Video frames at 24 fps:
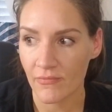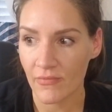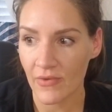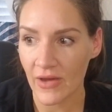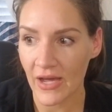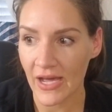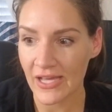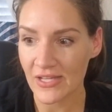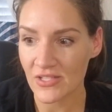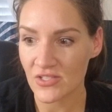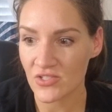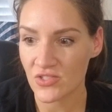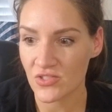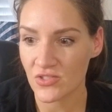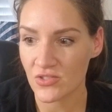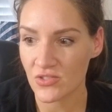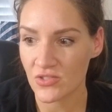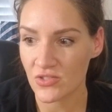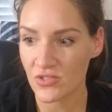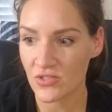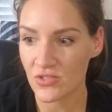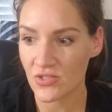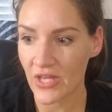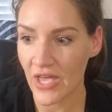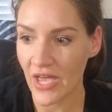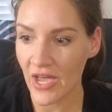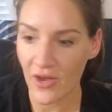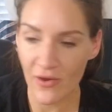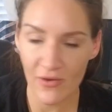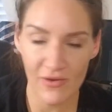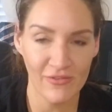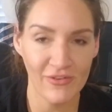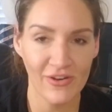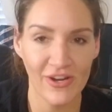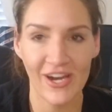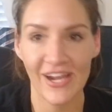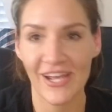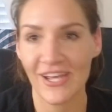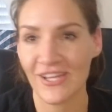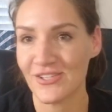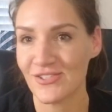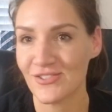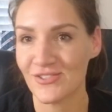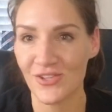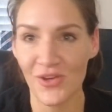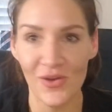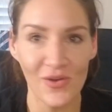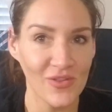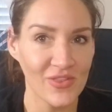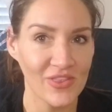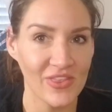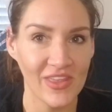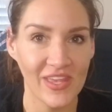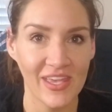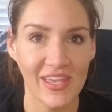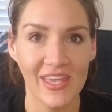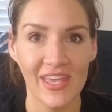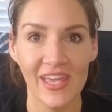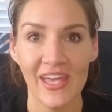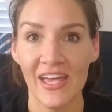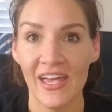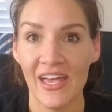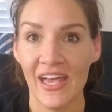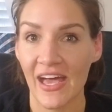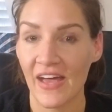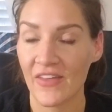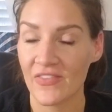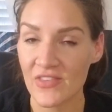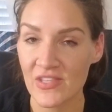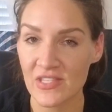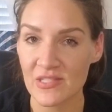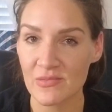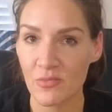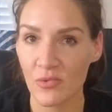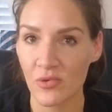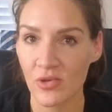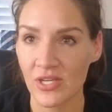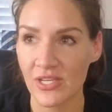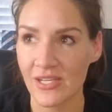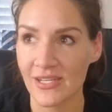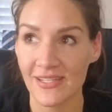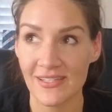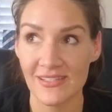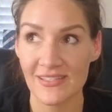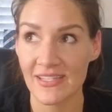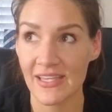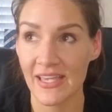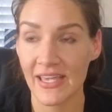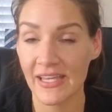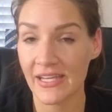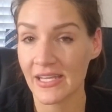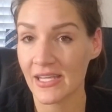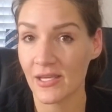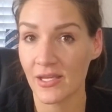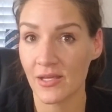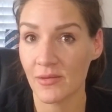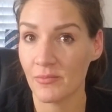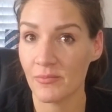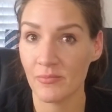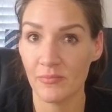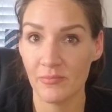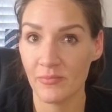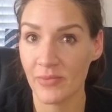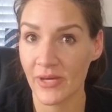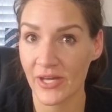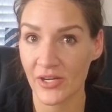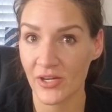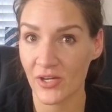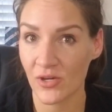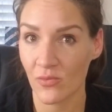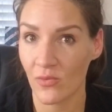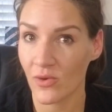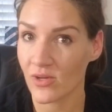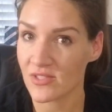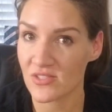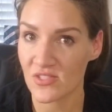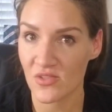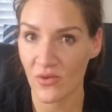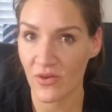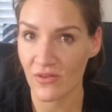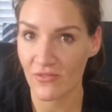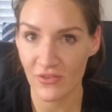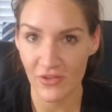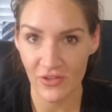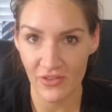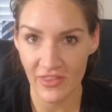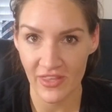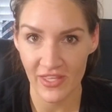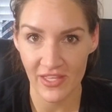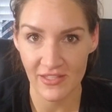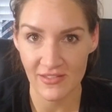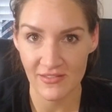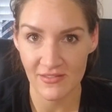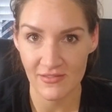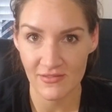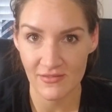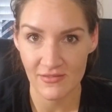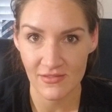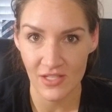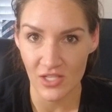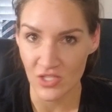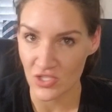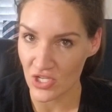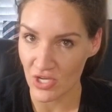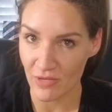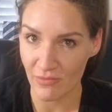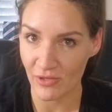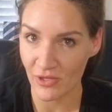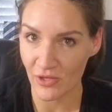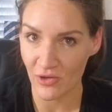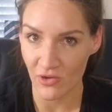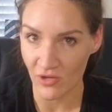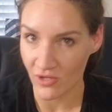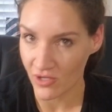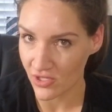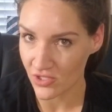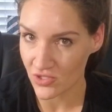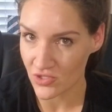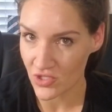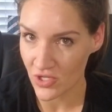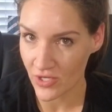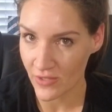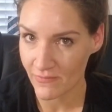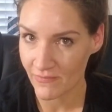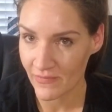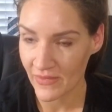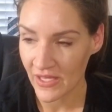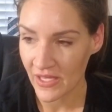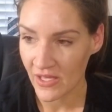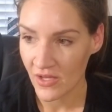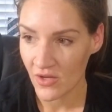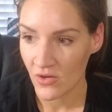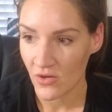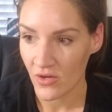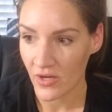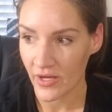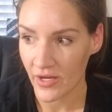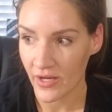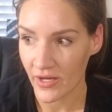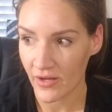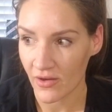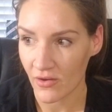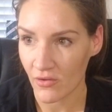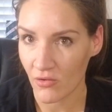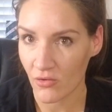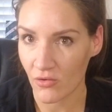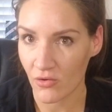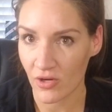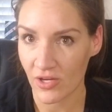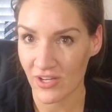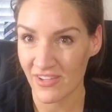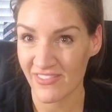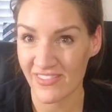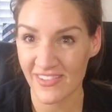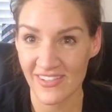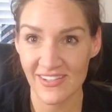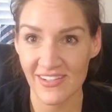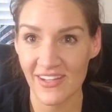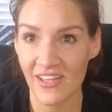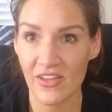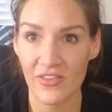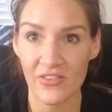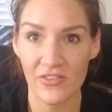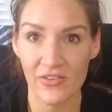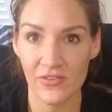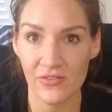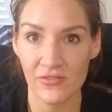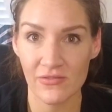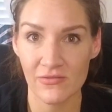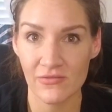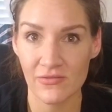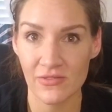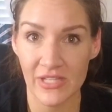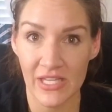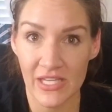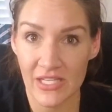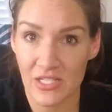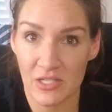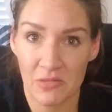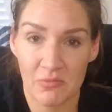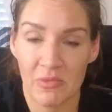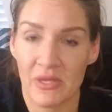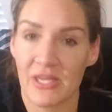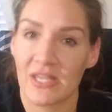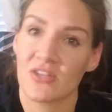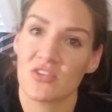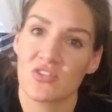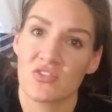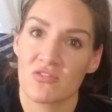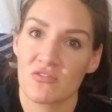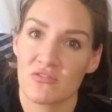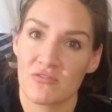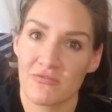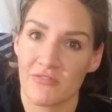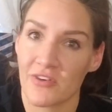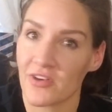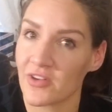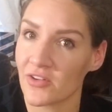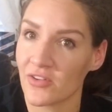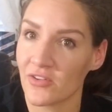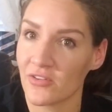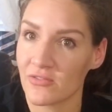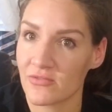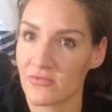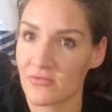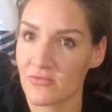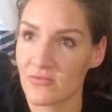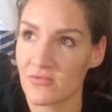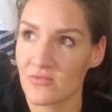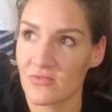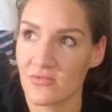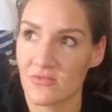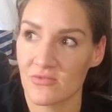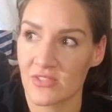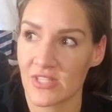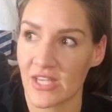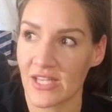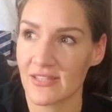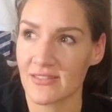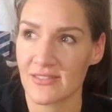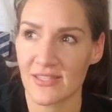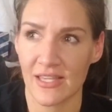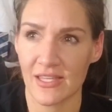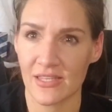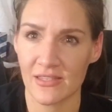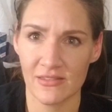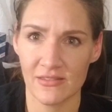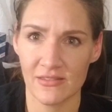I don't think at this point it's any better whatsoever than Kajabi or Kartra. Or even other landing page funnel sites like